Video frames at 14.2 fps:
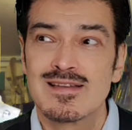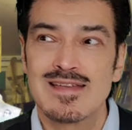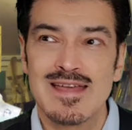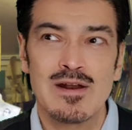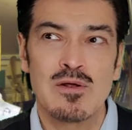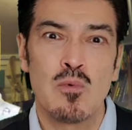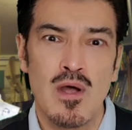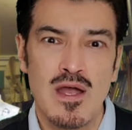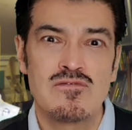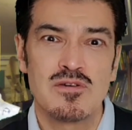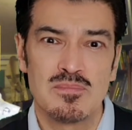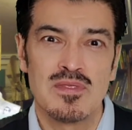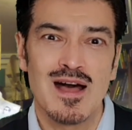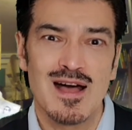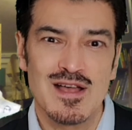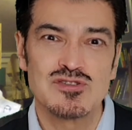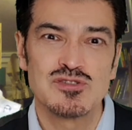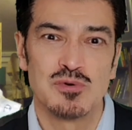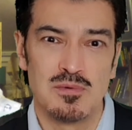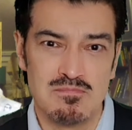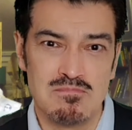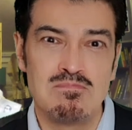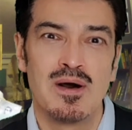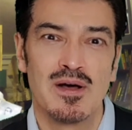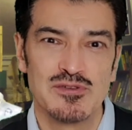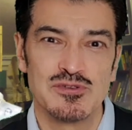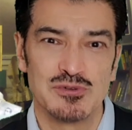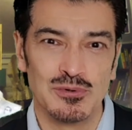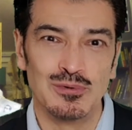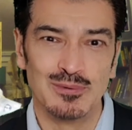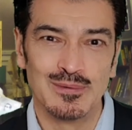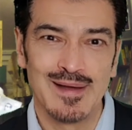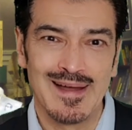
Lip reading: get away from the hustle and bustle